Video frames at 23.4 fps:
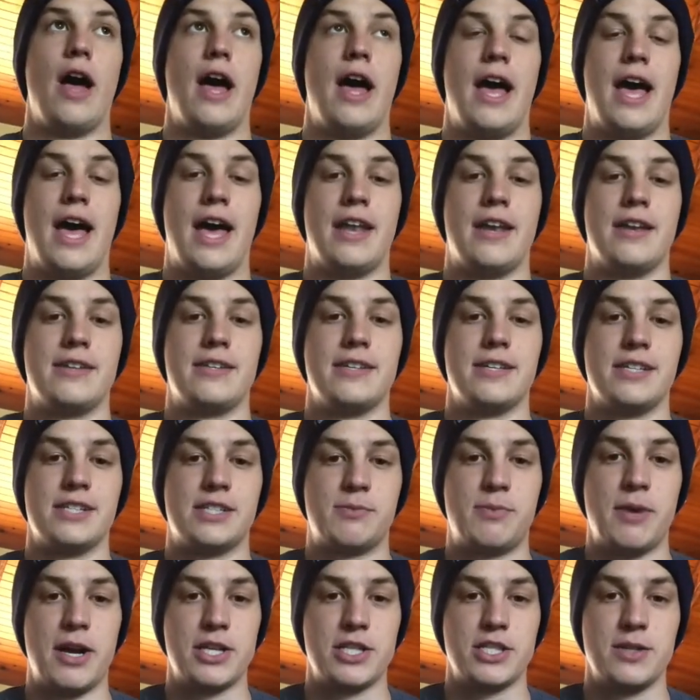and
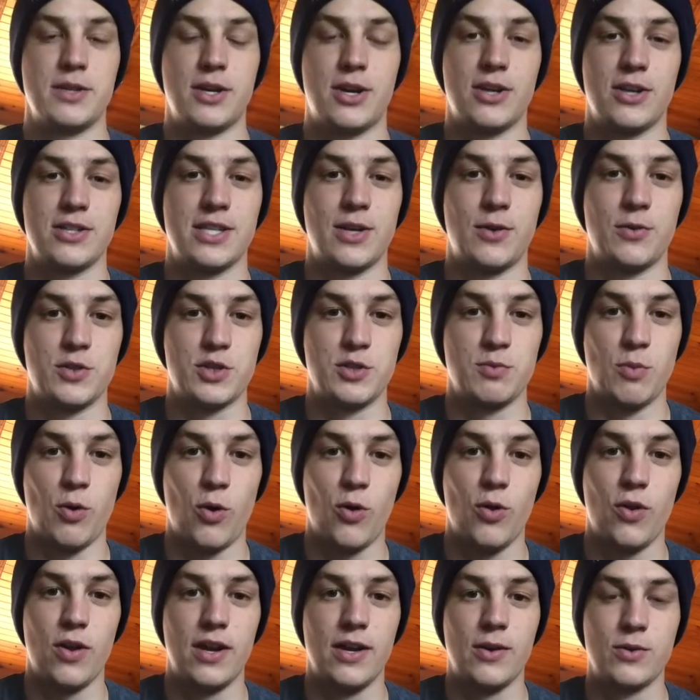especially because I was
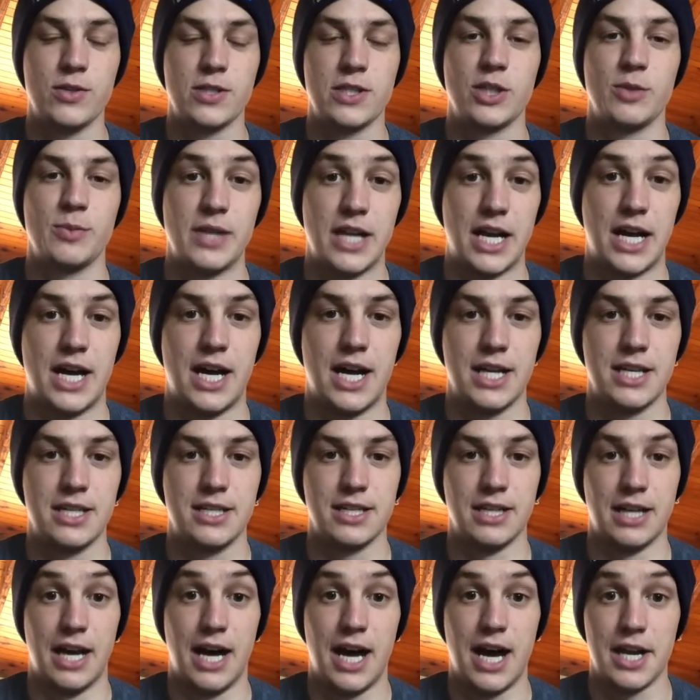smaller, it was a little bit
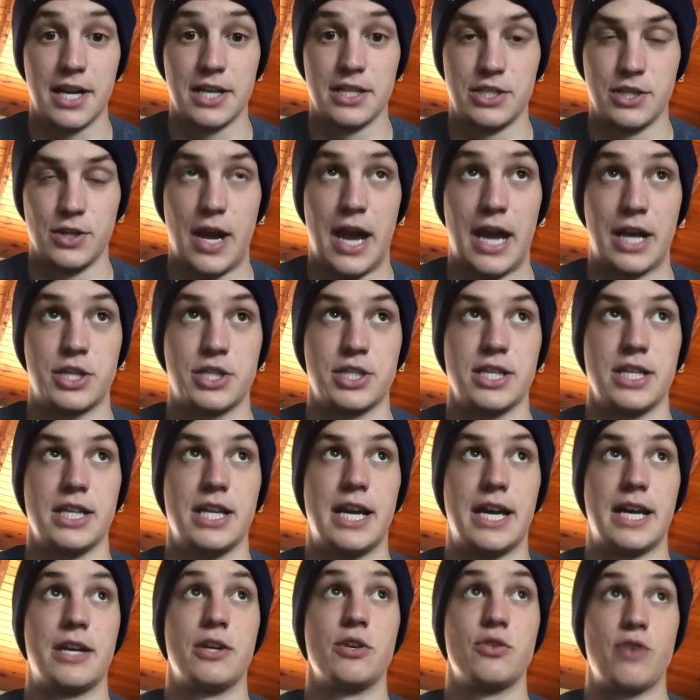harder to actually
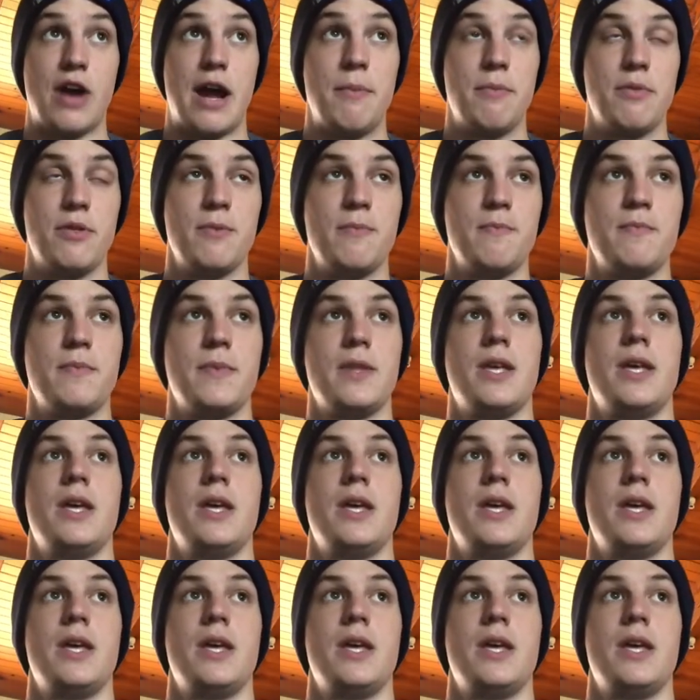like grab them.